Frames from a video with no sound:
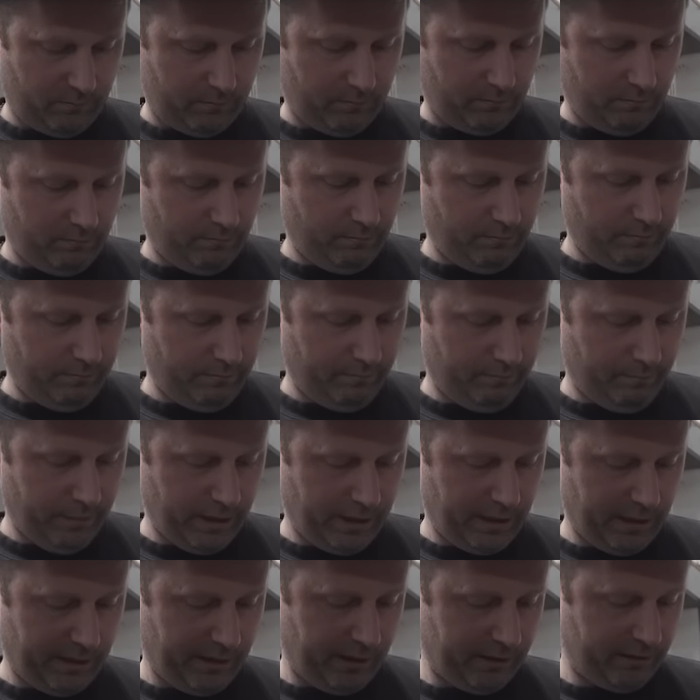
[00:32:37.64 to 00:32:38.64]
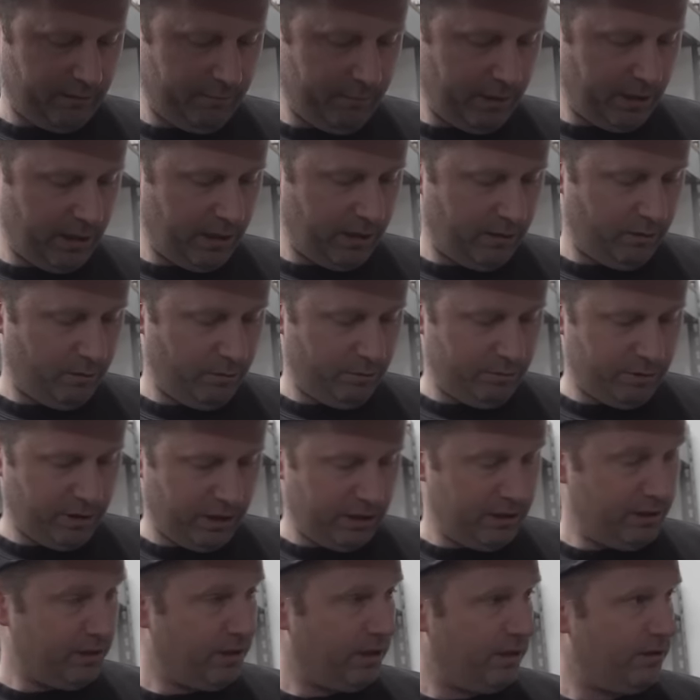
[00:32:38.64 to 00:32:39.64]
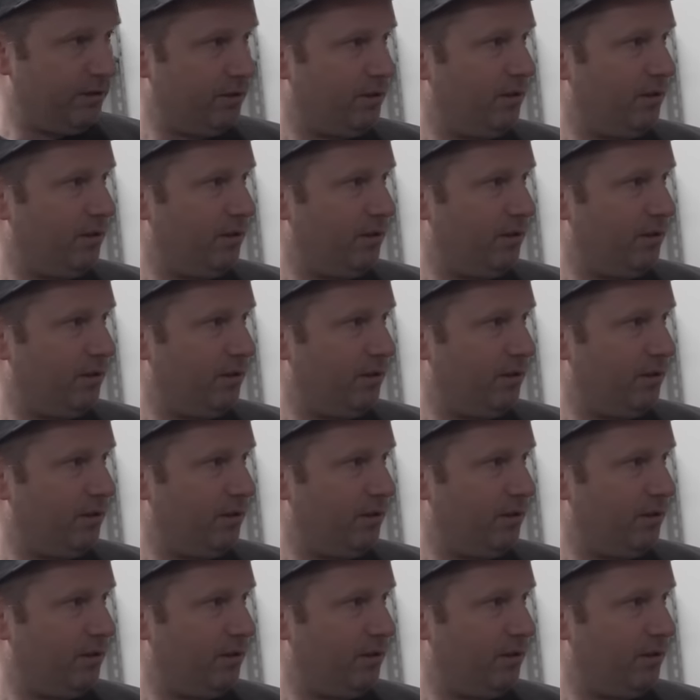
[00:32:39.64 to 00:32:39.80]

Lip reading: That's a mechanical chain tensioner.